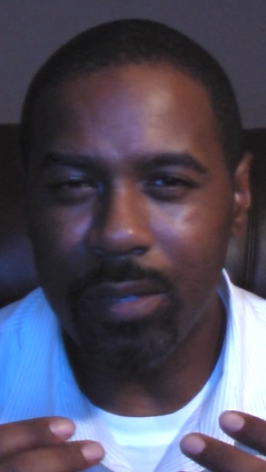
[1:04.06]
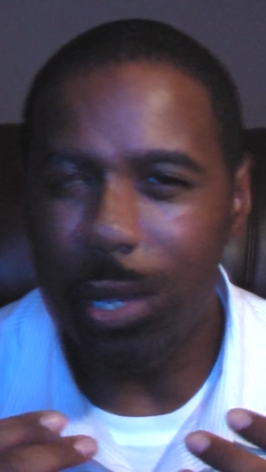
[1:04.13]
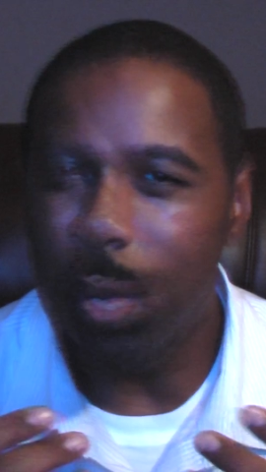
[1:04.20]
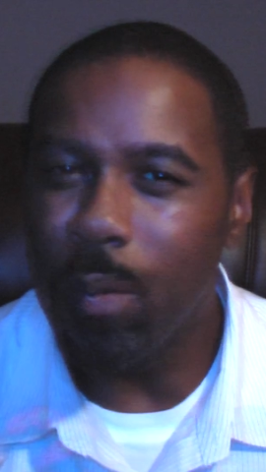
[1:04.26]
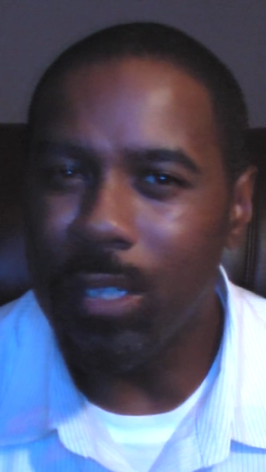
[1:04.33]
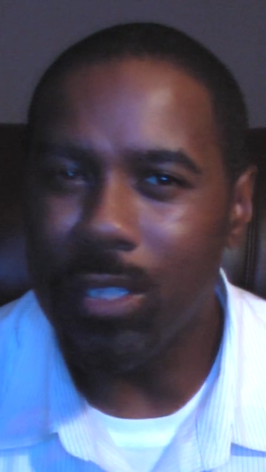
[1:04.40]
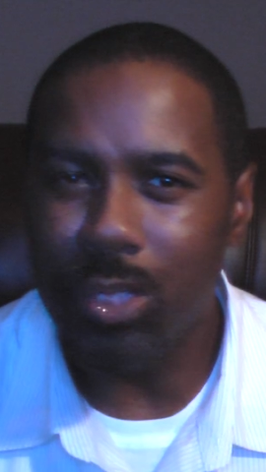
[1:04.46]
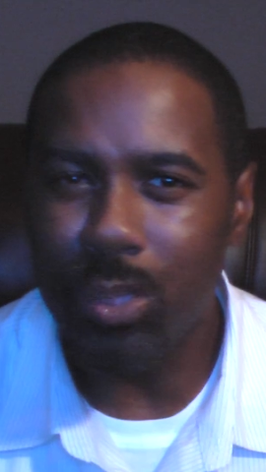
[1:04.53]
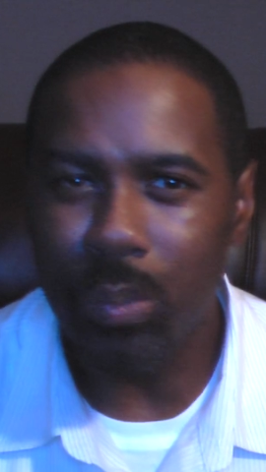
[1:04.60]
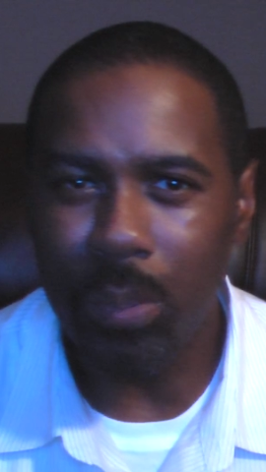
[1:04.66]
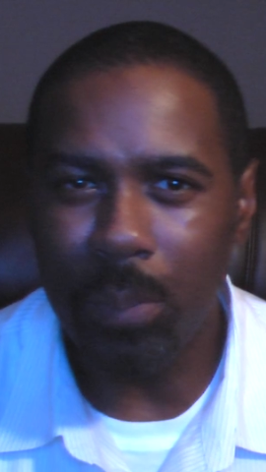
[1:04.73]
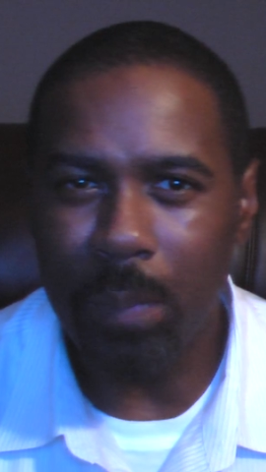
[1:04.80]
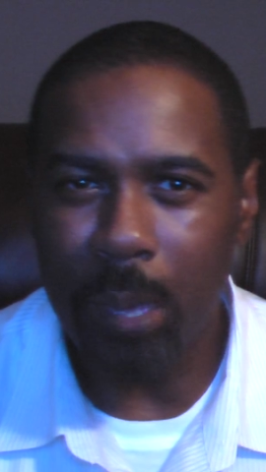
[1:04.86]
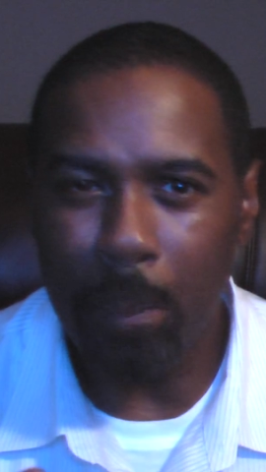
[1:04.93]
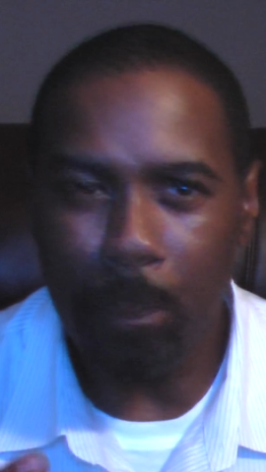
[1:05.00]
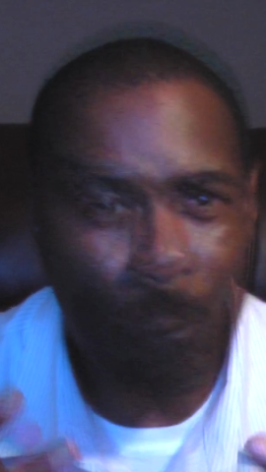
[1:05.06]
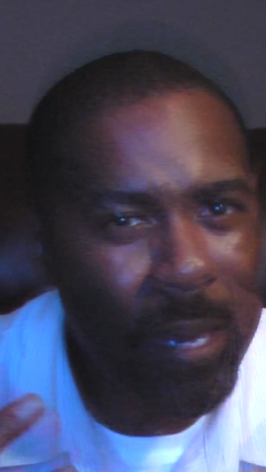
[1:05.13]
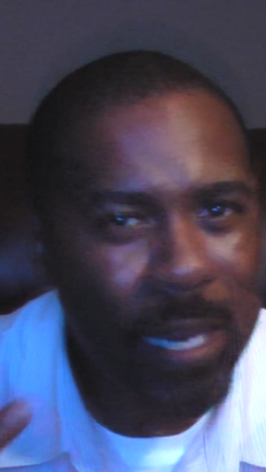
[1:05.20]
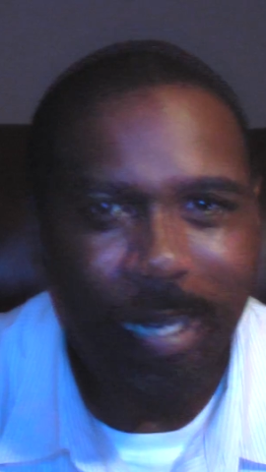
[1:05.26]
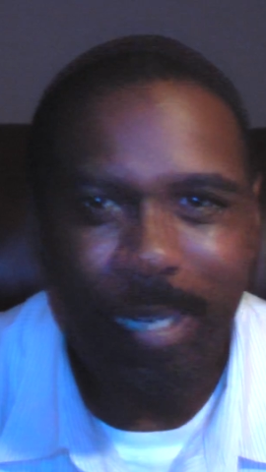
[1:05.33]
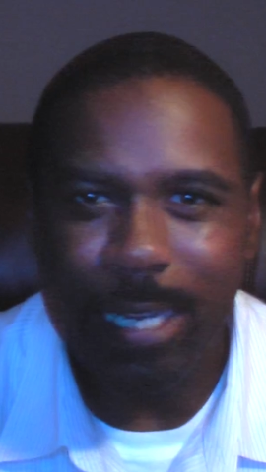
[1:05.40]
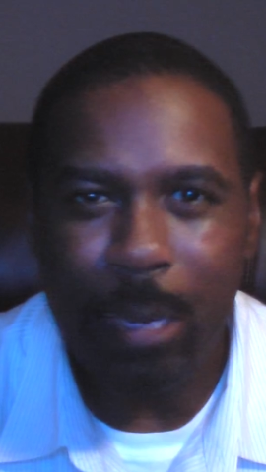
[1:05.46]
go into a
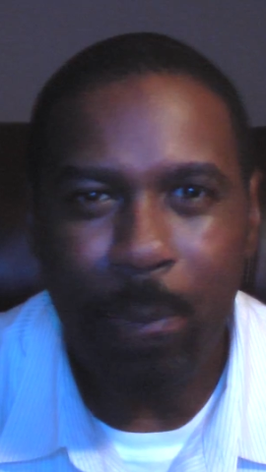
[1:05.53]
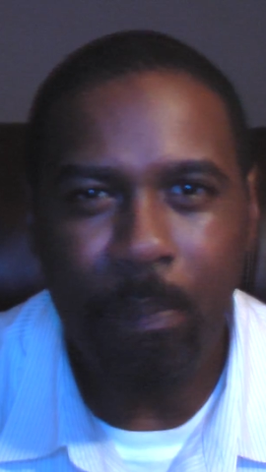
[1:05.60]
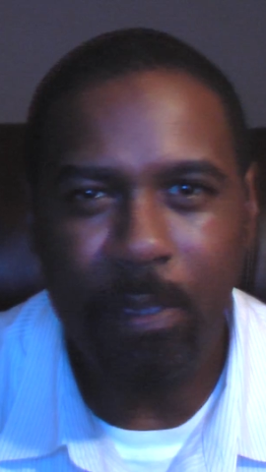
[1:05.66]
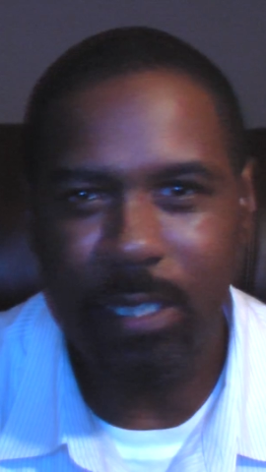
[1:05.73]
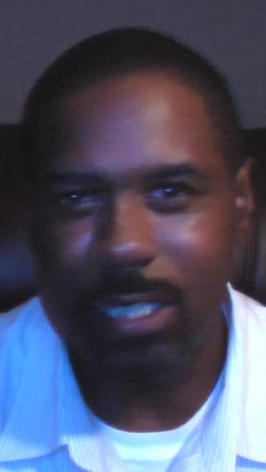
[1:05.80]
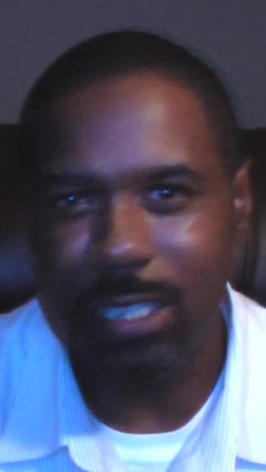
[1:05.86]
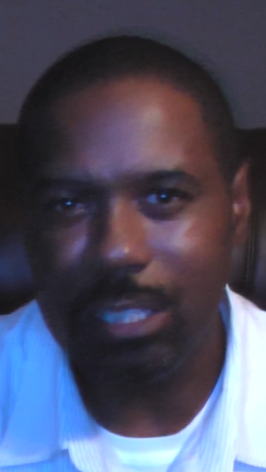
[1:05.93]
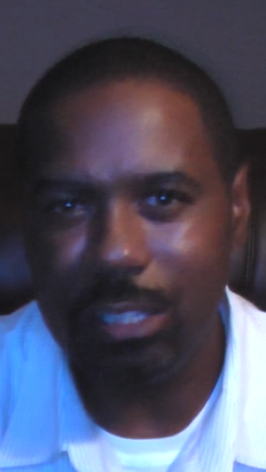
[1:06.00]
big company,